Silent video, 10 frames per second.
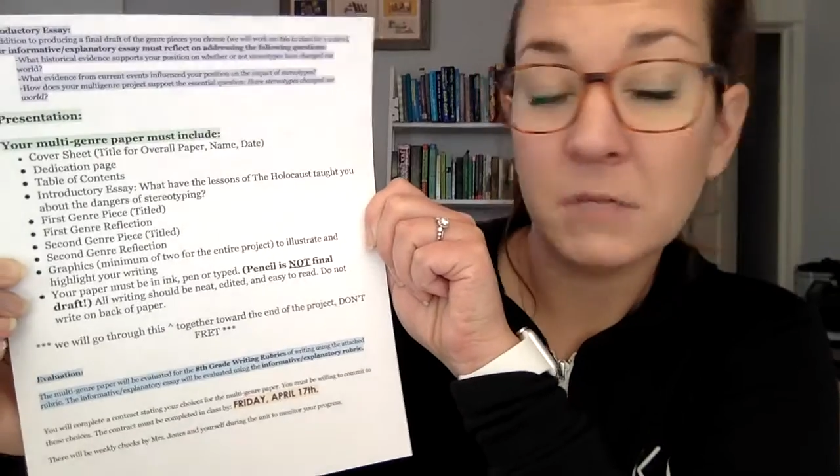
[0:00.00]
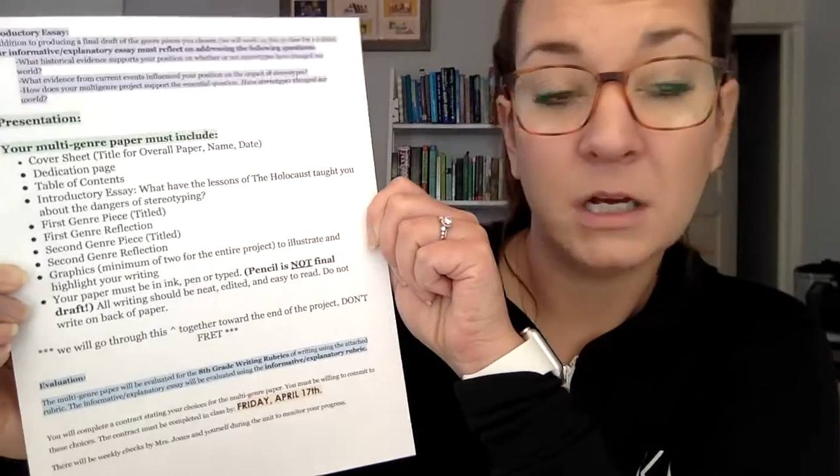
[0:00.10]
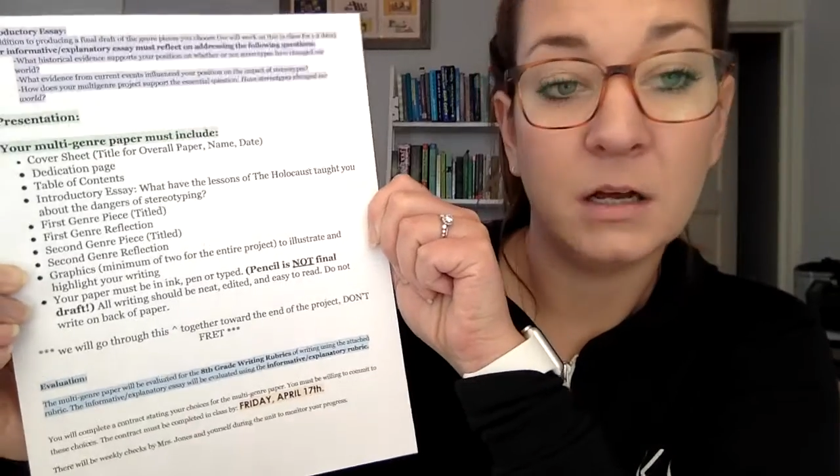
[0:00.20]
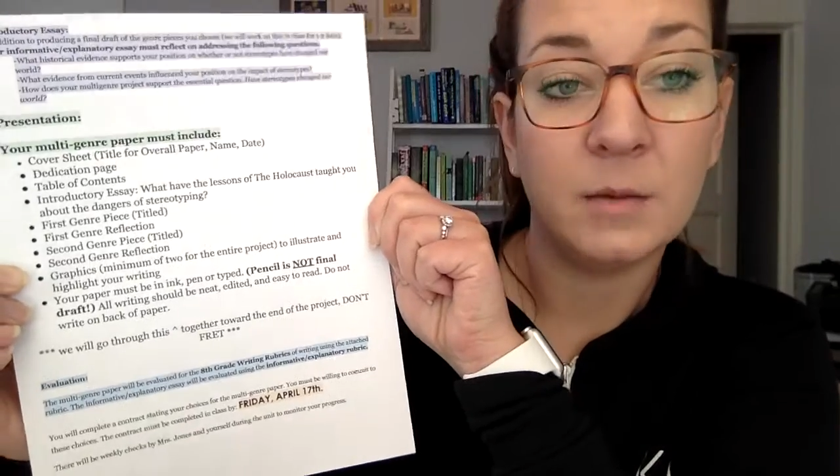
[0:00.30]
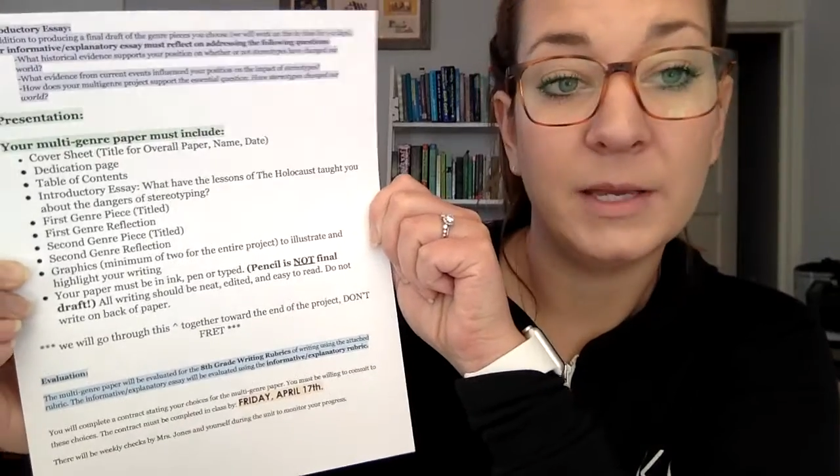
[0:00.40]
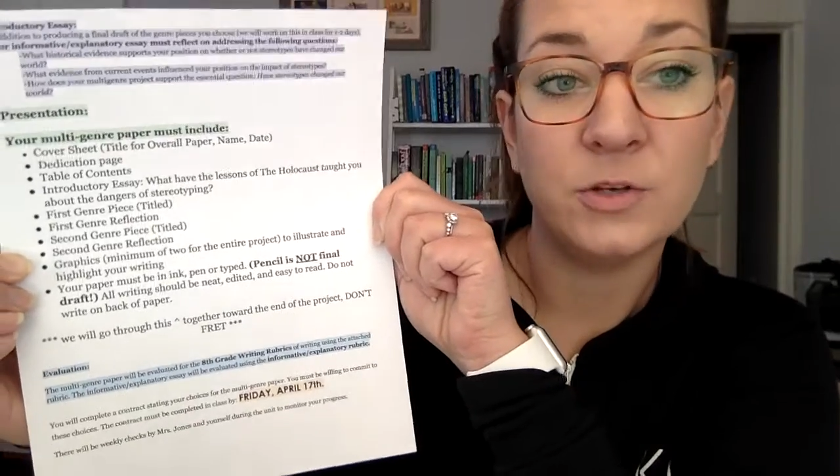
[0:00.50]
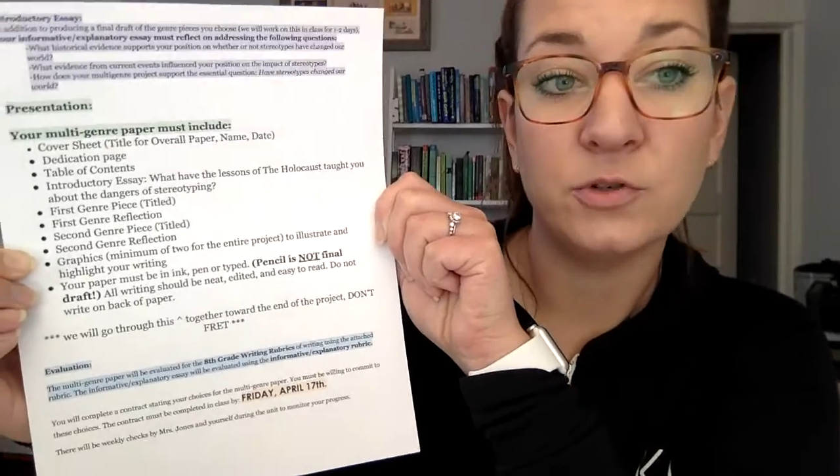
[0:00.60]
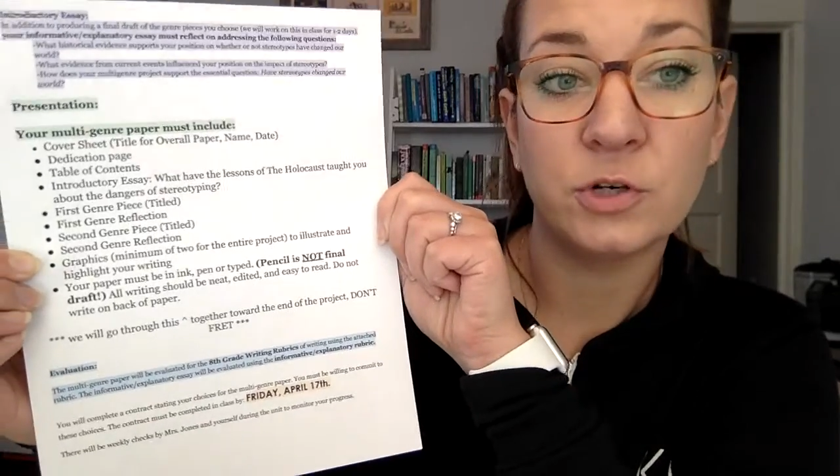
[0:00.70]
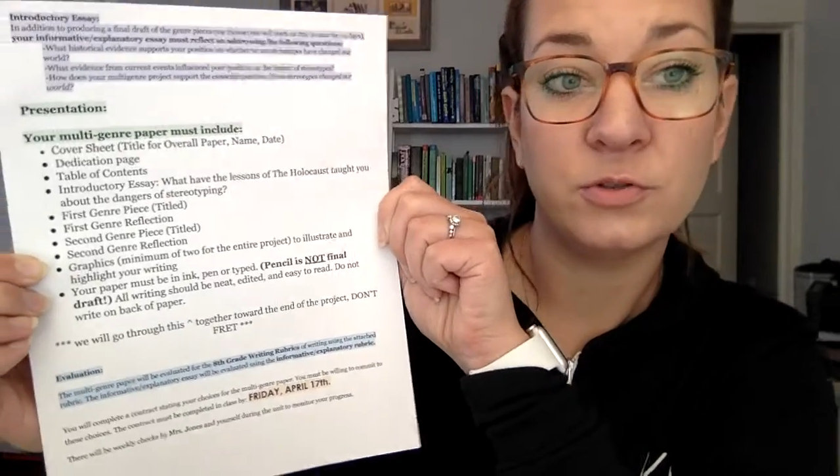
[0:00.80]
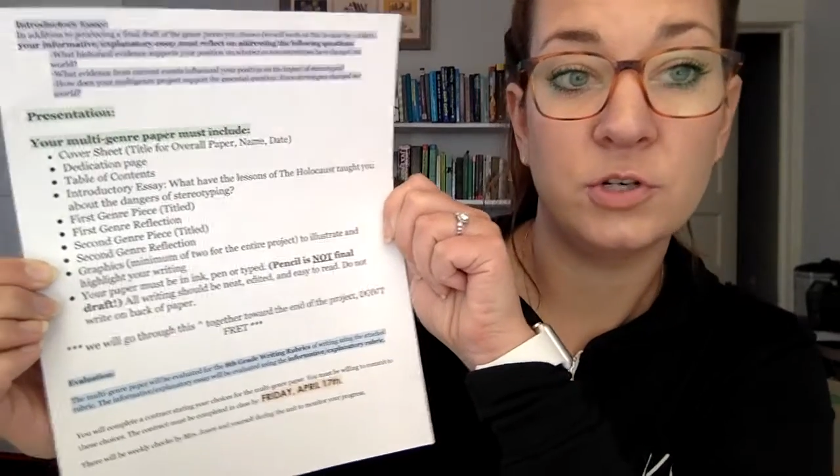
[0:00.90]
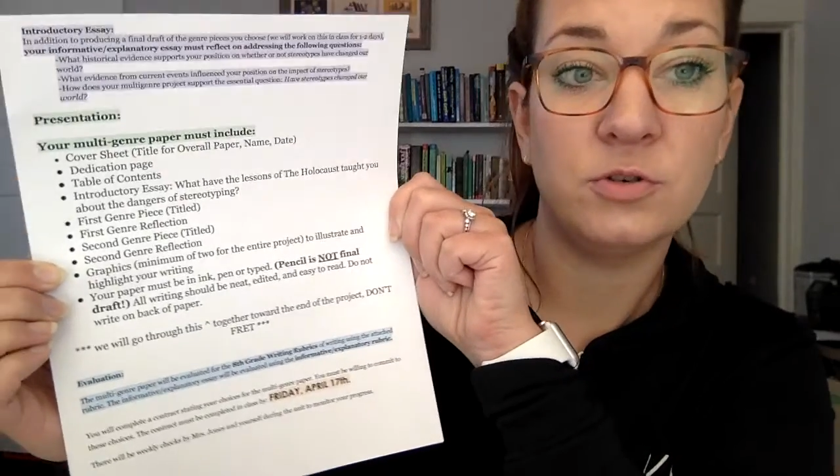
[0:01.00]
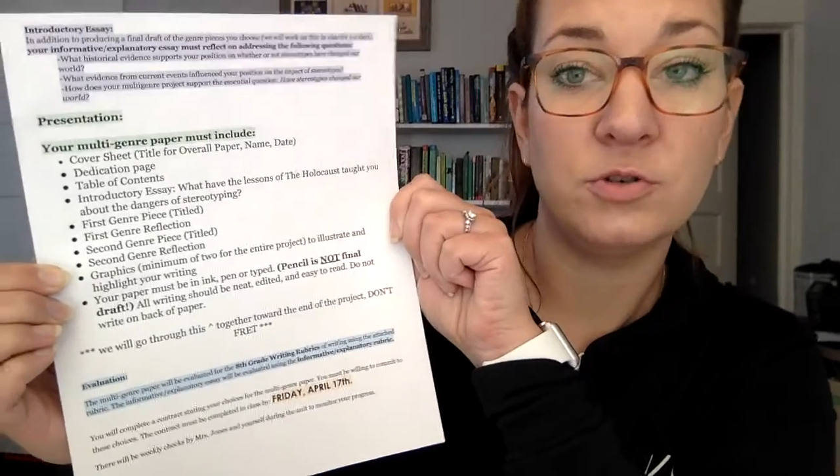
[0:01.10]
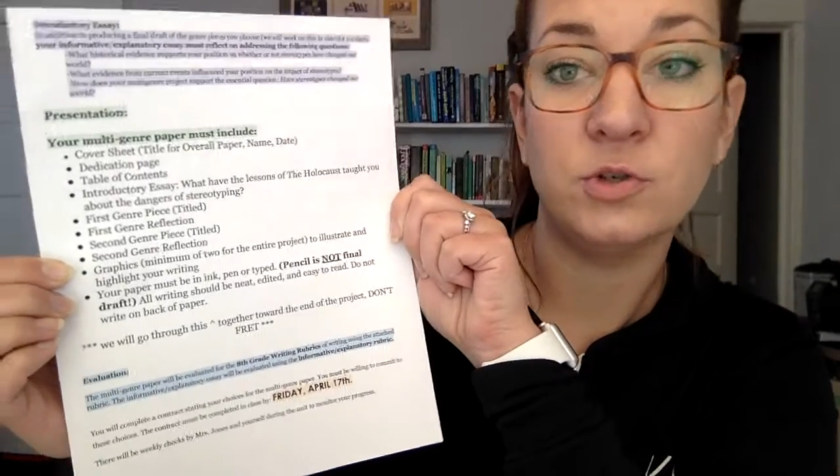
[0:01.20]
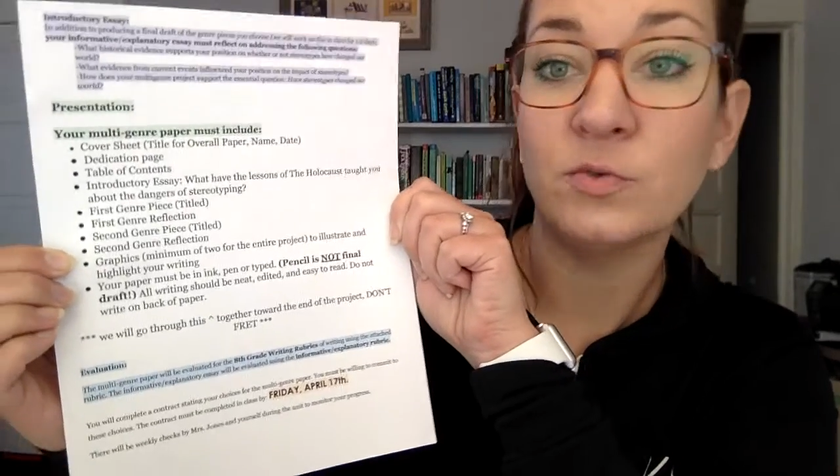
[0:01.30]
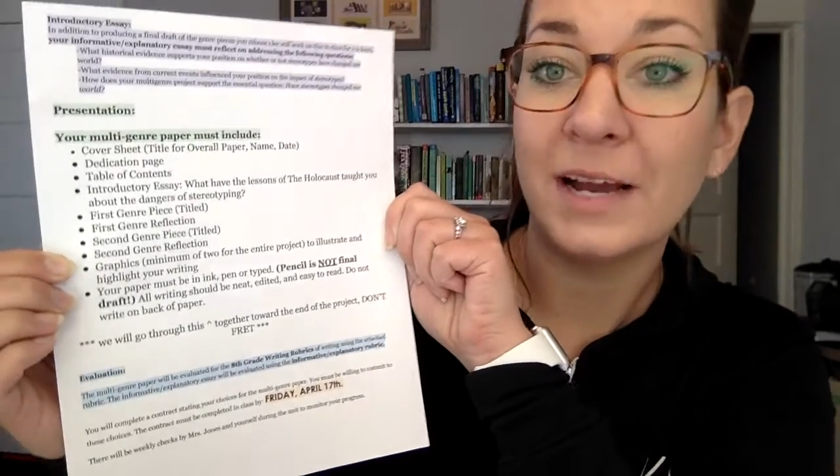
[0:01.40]
and you chose to do
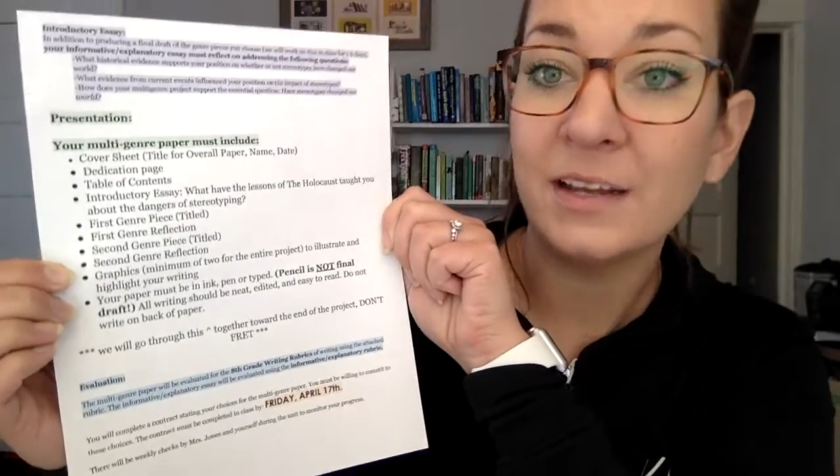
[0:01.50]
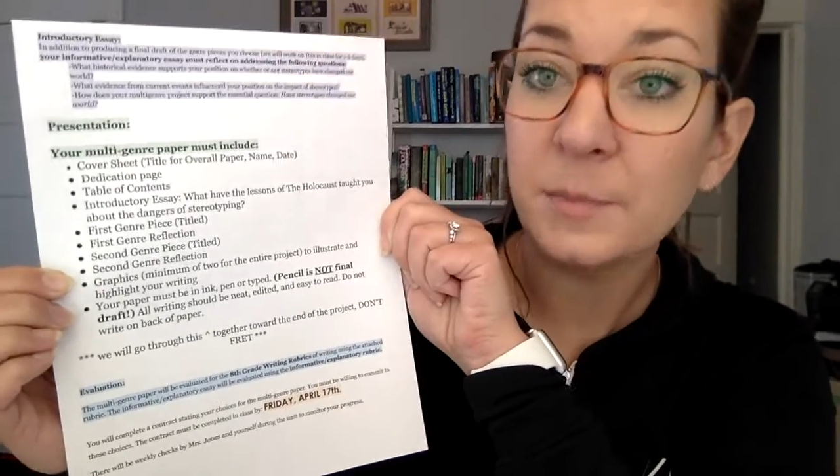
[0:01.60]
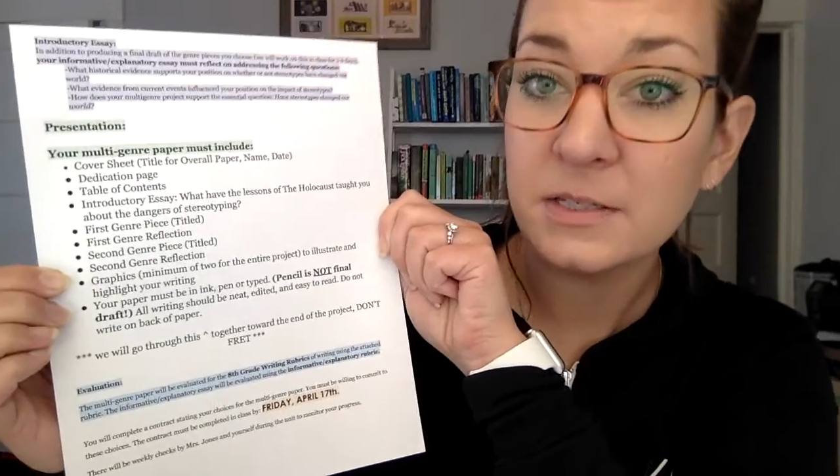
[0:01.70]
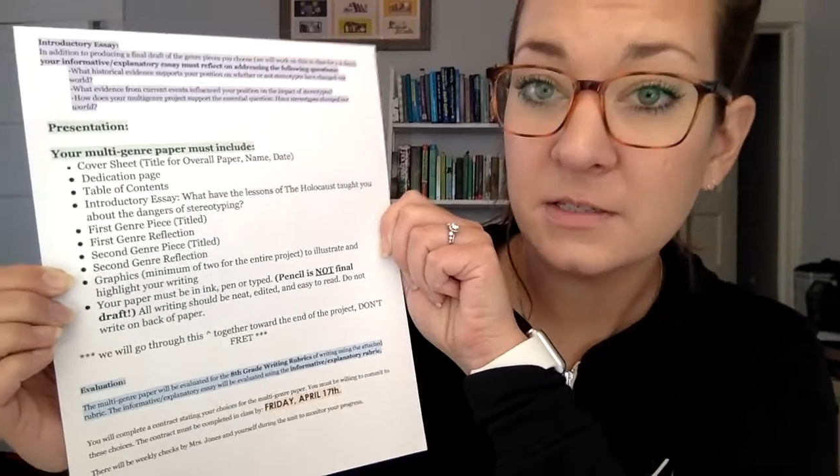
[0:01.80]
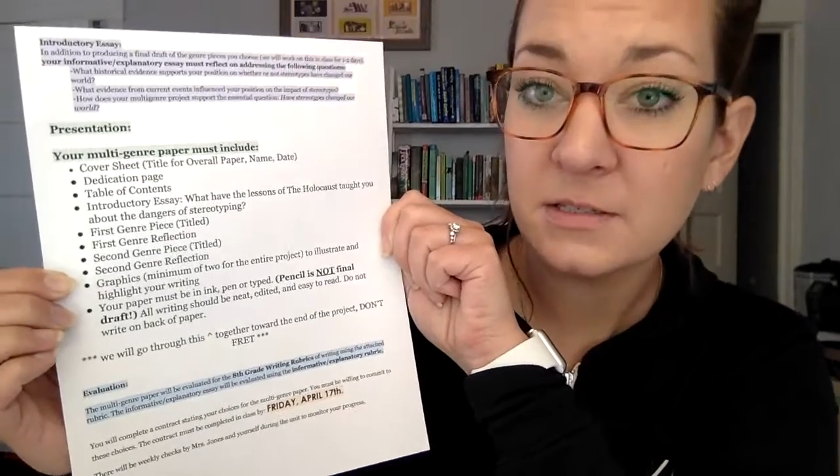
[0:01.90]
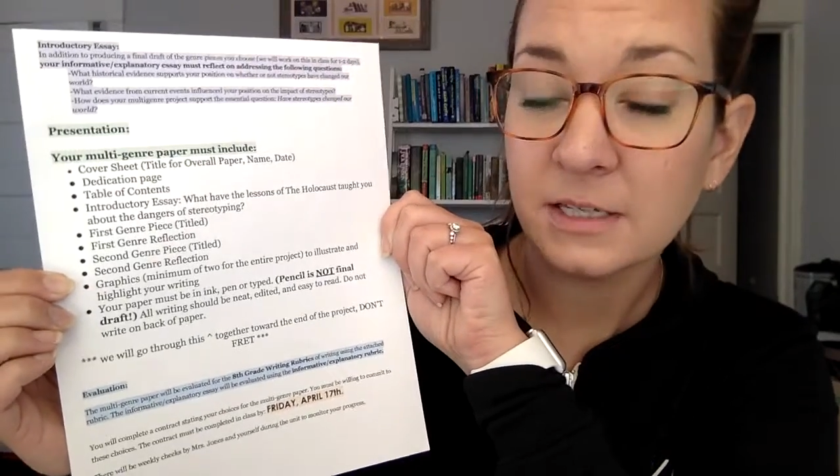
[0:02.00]
2 writing pieces,